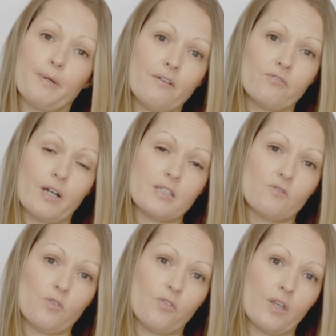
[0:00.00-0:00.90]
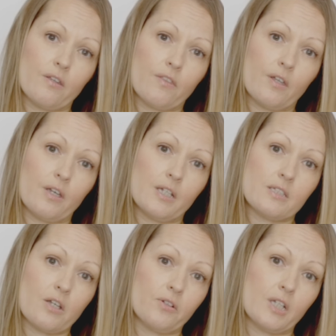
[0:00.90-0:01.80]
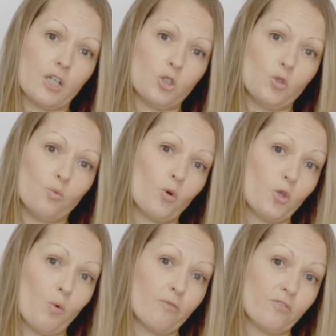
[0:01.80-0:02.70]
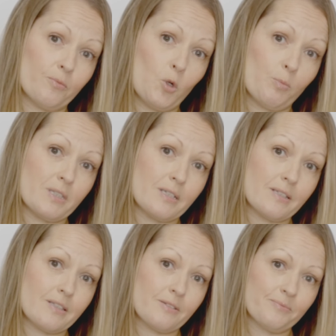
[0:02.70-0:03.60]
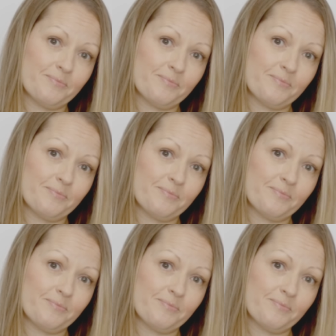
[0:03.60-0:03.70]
pay for ads if you think that it's going to get you what you want from your business.